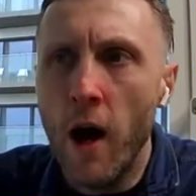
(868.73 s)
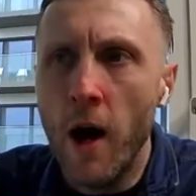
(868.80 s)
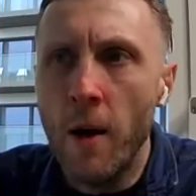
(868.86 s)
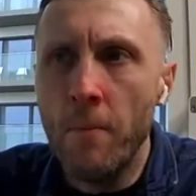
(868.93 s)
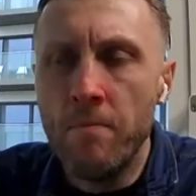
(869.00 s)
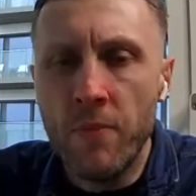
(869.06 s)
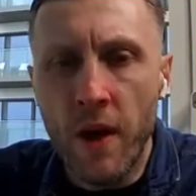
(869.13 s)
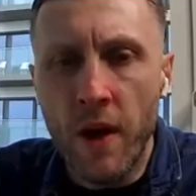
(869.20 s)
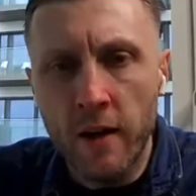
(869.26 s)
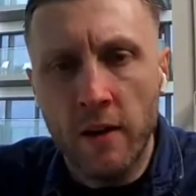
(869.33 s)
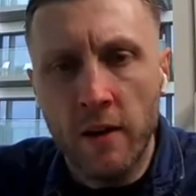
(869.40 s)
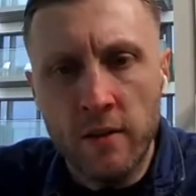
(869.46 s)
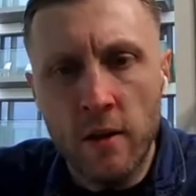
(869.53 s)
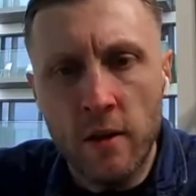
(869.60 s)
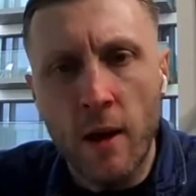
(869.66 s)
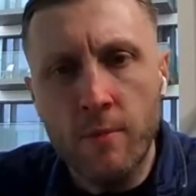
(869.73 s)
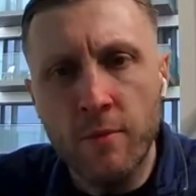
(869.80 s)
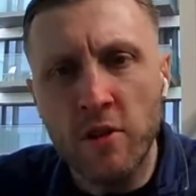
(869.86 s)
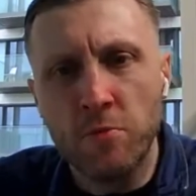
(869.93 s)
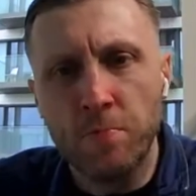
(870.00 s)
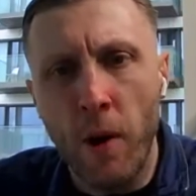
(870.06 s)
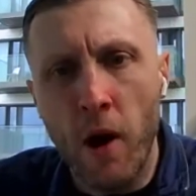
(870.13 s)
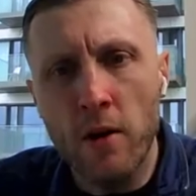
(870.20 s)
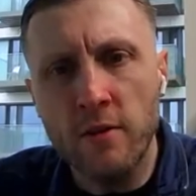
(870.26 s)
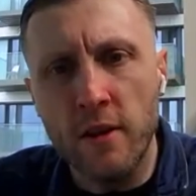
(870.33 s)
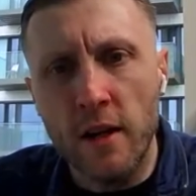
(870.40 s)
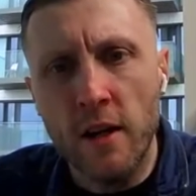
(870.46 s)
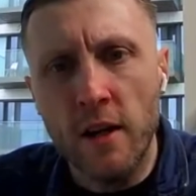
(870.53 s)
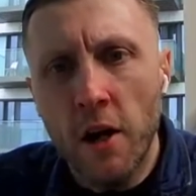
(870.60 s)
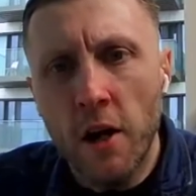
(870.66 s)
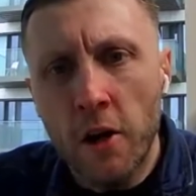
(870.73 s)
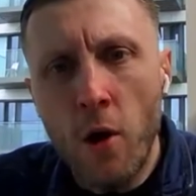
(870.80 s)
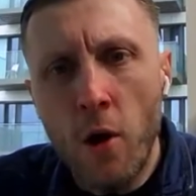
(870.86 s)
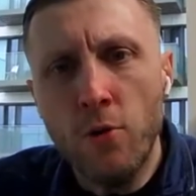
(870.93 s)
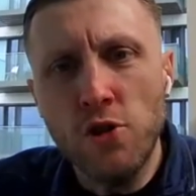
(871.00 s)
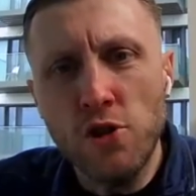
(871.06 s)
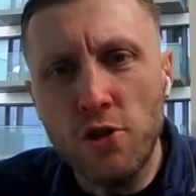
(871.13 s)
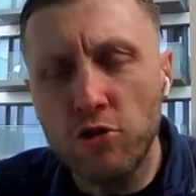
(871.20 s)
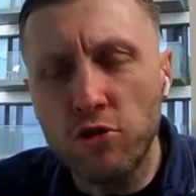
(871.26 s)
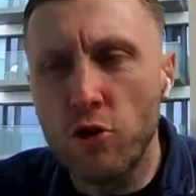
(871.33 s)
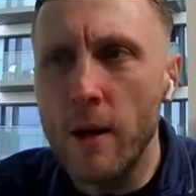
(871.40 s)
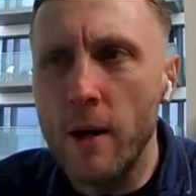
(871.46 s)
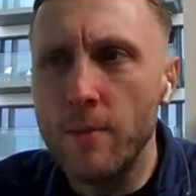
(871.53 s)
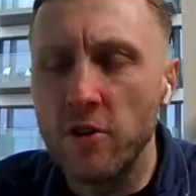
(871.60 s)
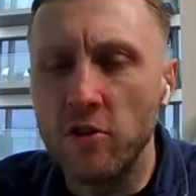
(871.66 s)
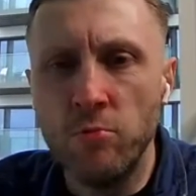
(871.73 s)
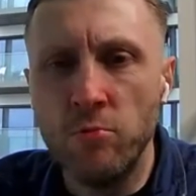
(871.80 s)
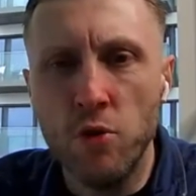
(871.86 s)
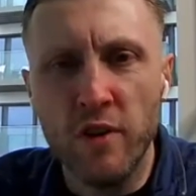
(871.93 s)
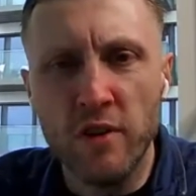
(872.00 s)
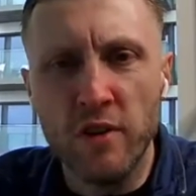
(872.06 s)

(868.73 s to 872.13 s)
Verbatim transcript: Um, in terms of him and his party, you know, how would you describe this move?